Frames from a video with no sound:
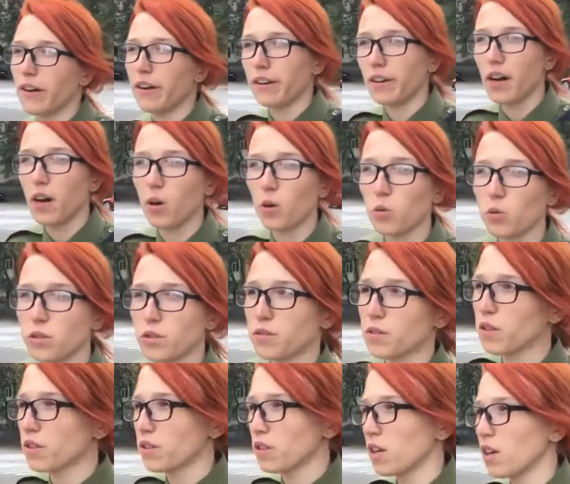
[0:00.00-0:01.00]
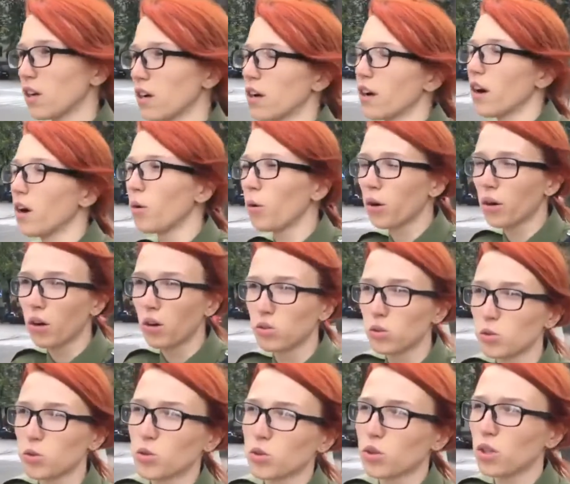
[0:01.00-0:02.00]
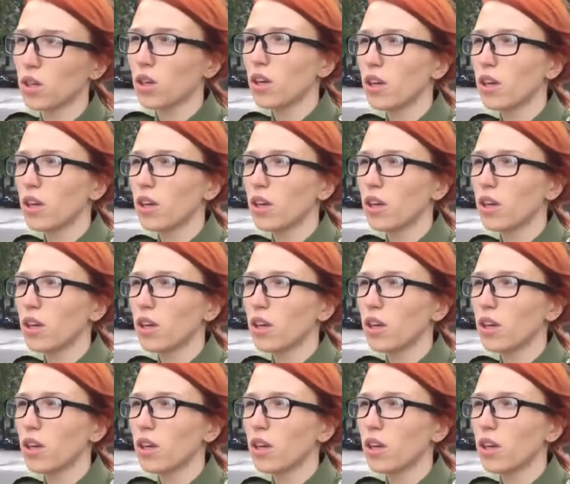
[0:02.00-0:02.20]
and how different are our goals,